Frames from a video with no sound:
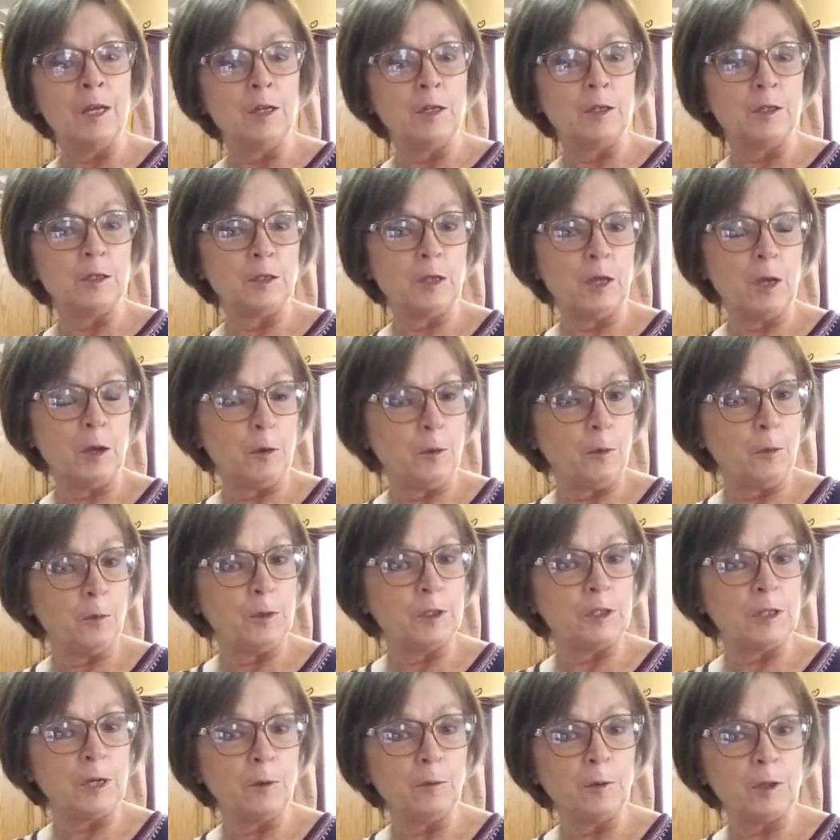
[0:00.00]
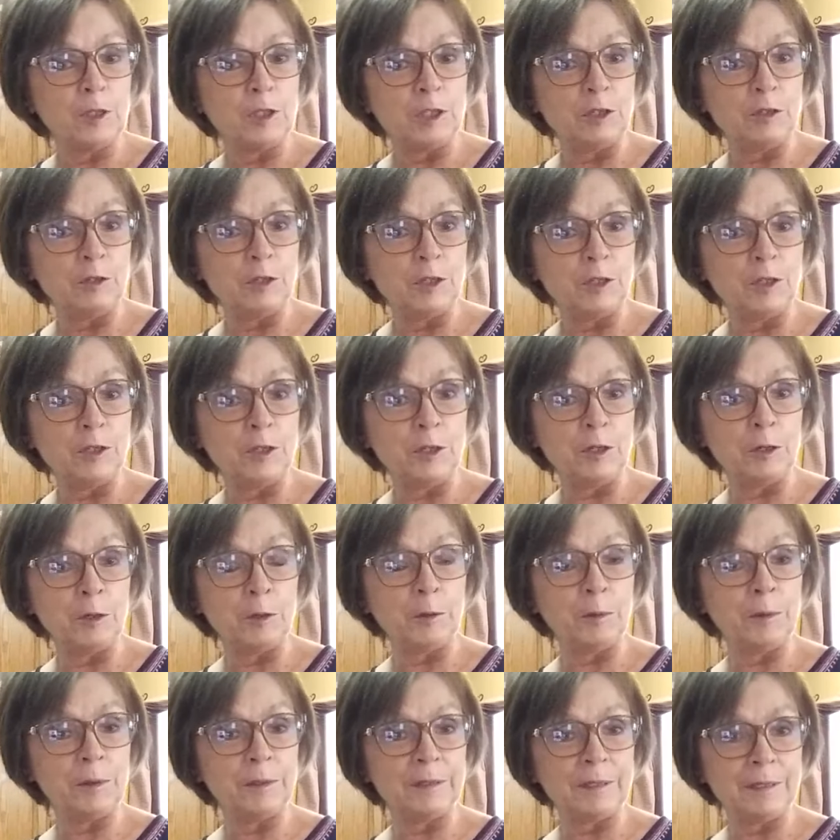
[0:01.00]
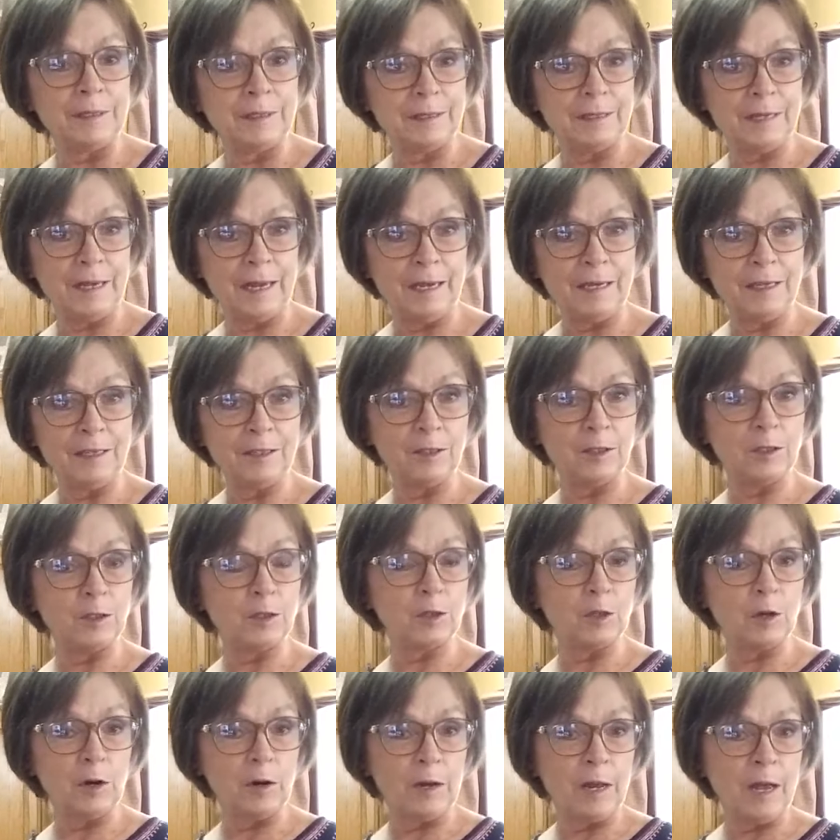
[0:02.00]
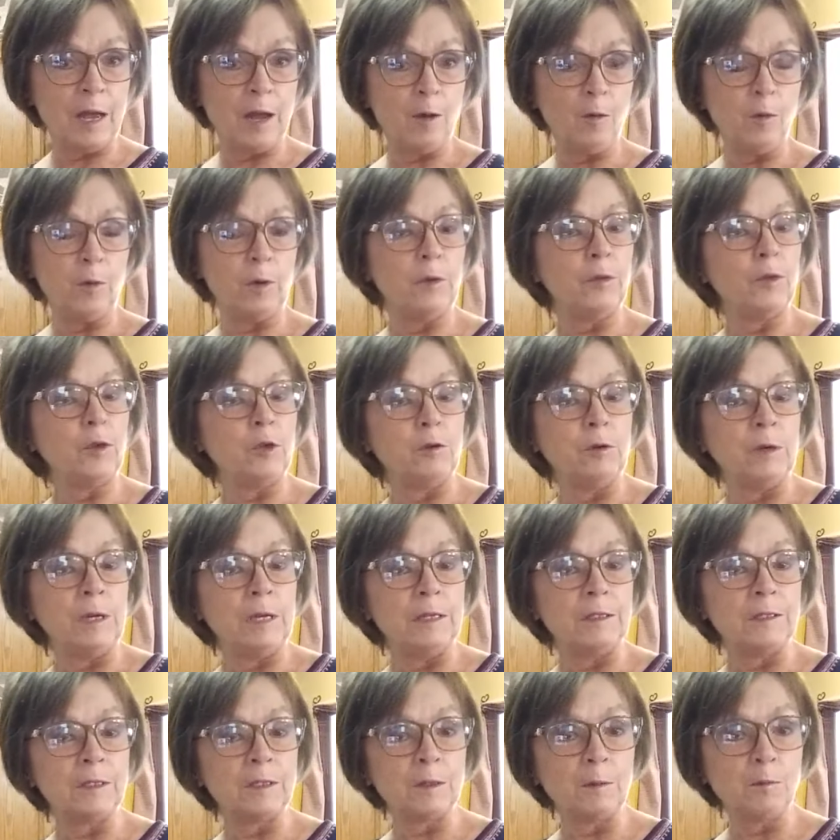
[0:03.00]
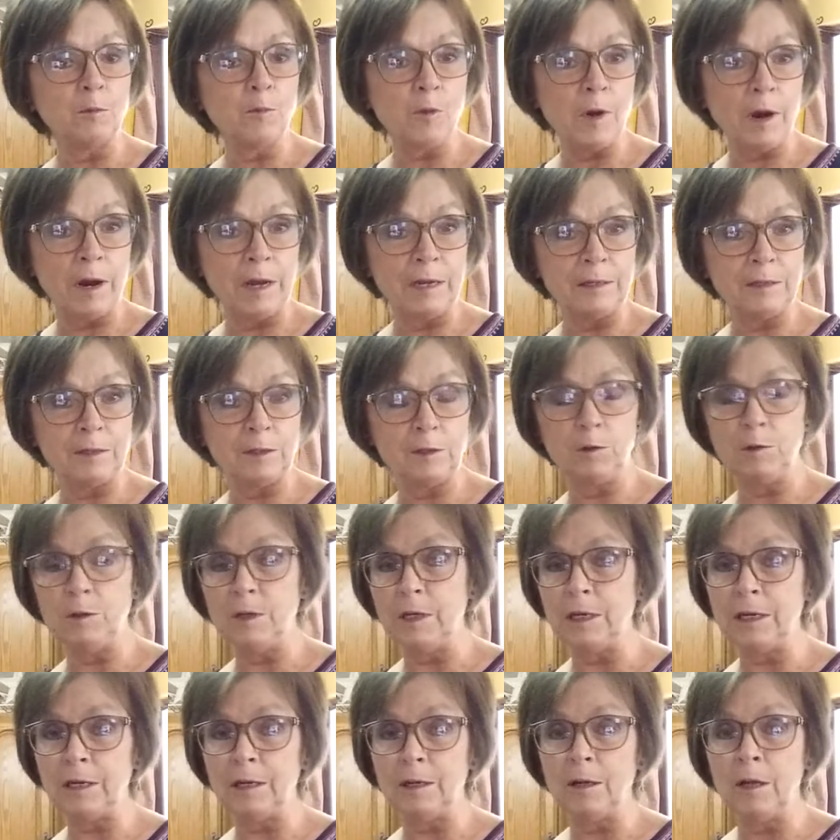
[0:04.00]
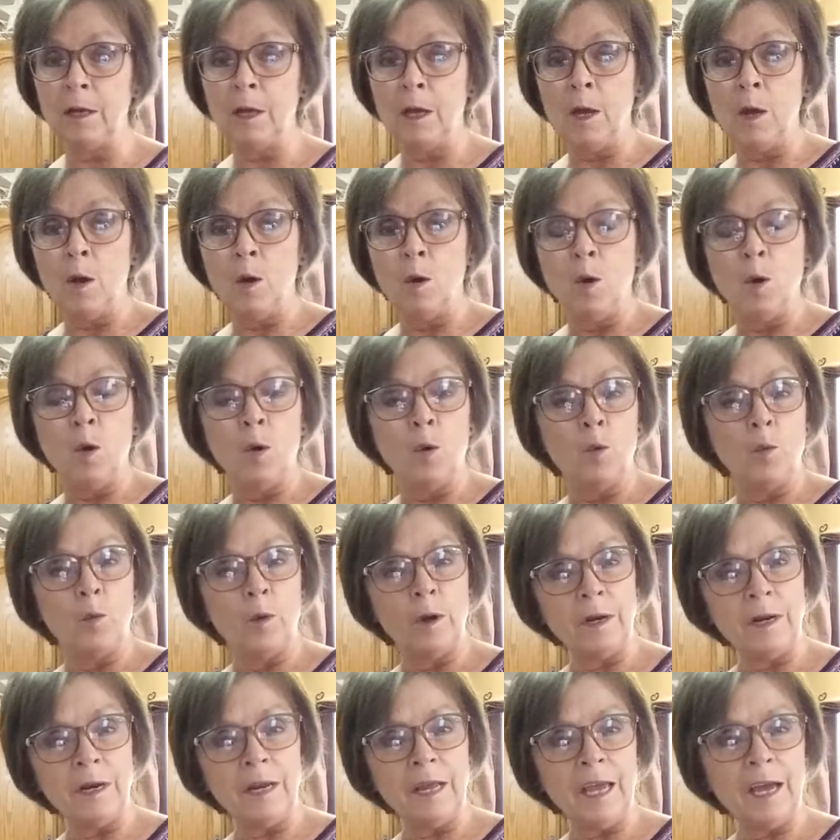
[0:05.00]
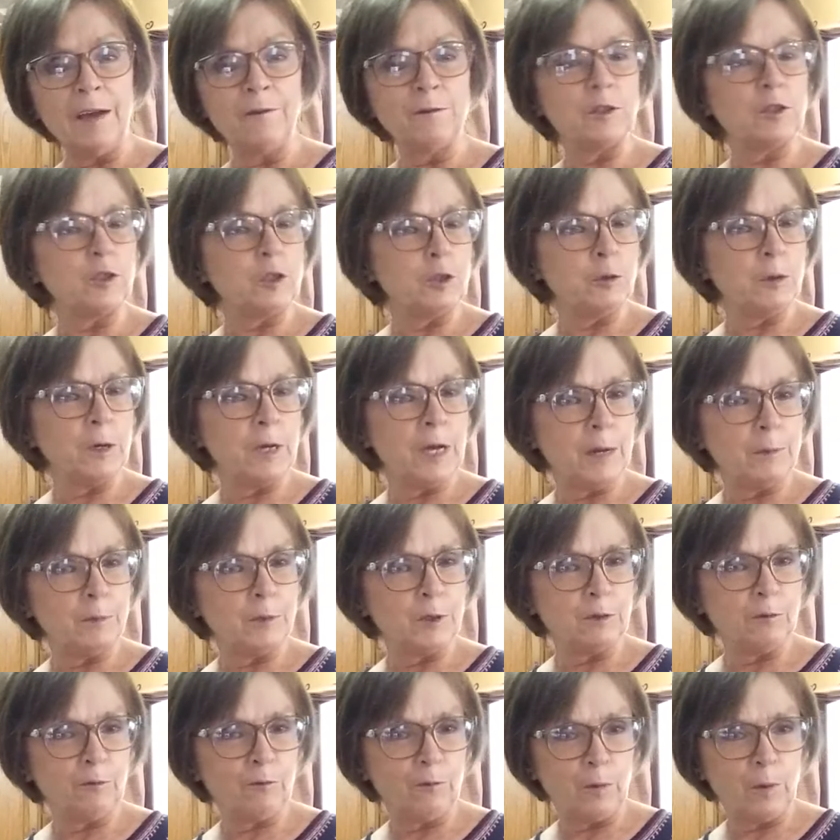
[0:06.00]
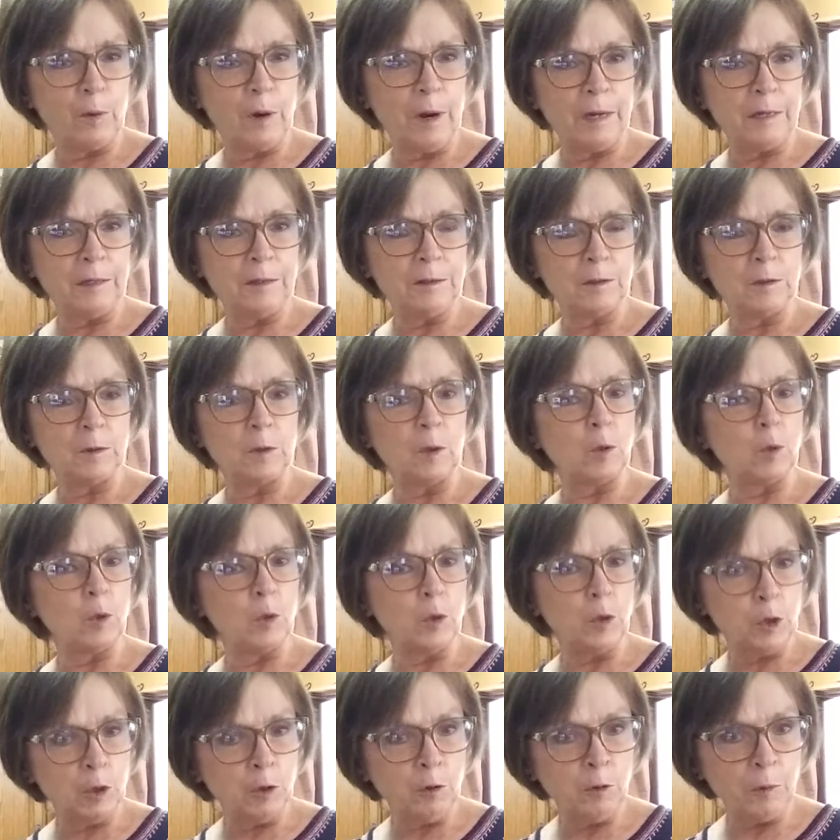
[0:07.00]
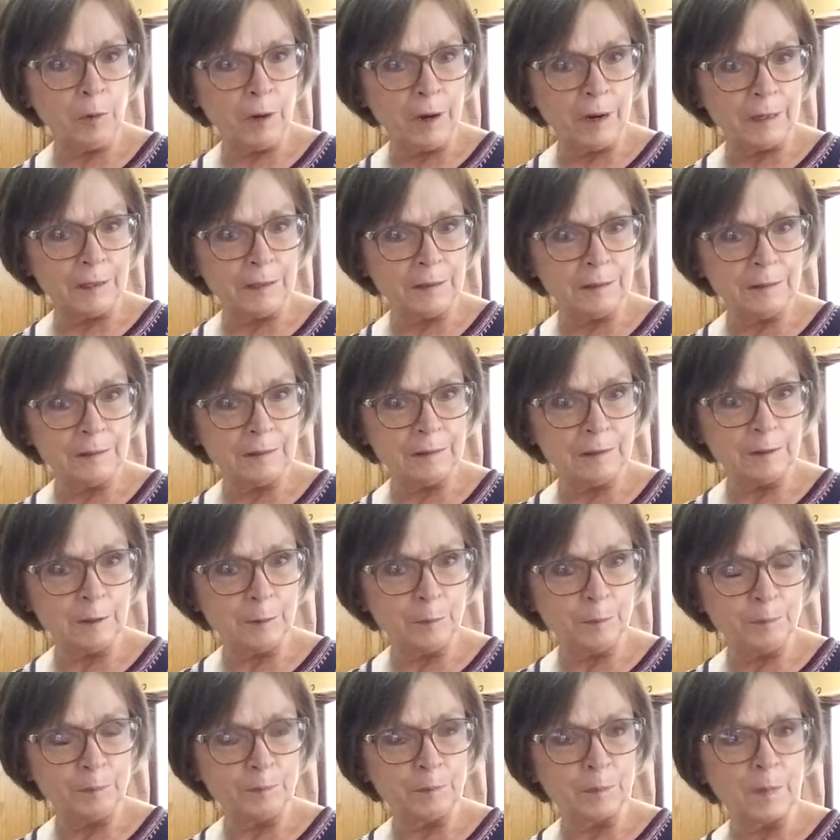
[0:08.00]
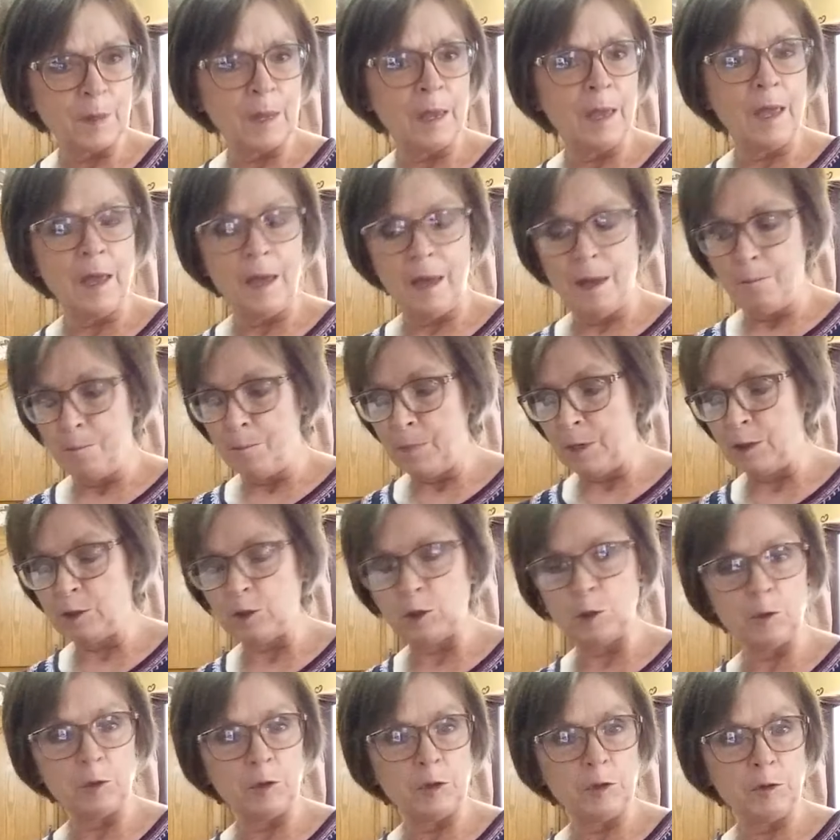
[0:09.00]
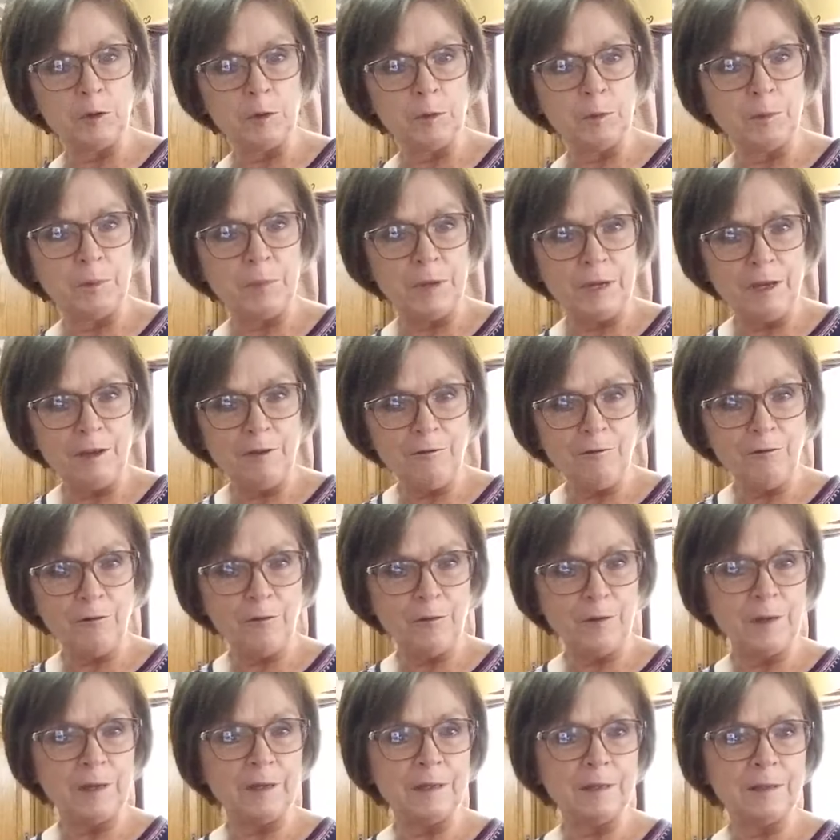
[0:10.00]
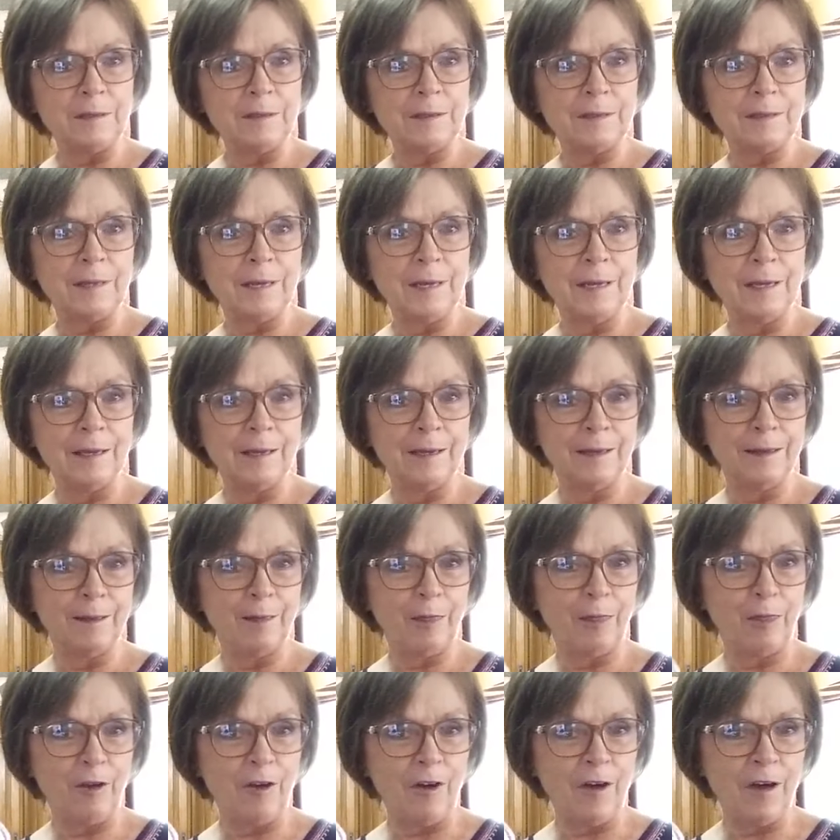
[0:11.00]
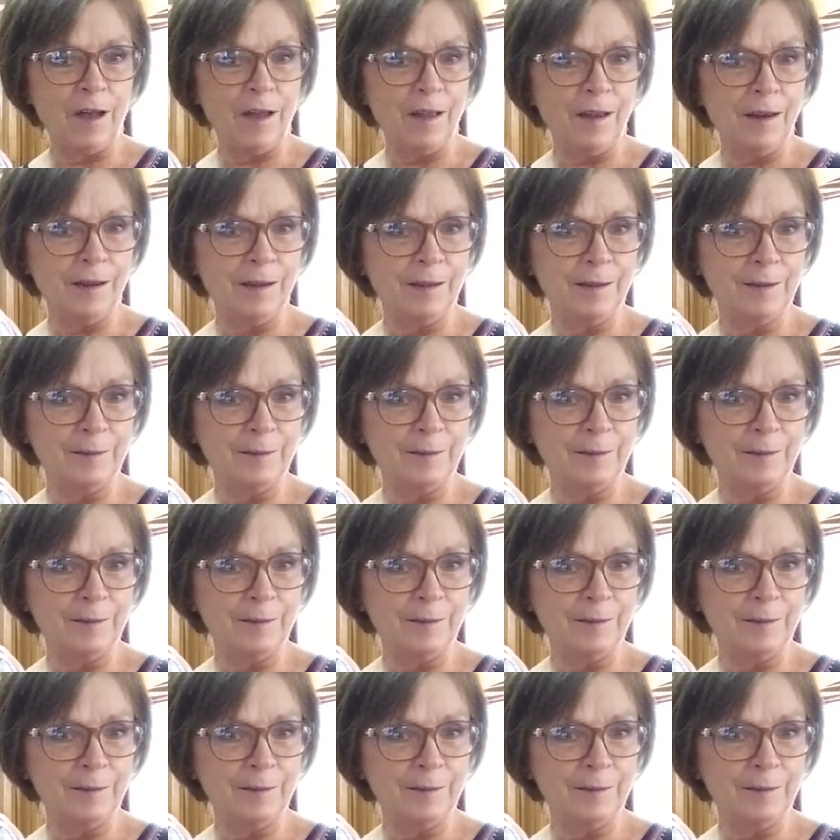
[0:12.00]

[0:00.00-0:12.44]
So what I want you to do today is start out with, you need some rice. You need 1.5 to 2 cups of rice. So cook your rice. Make sure your beef is thawed.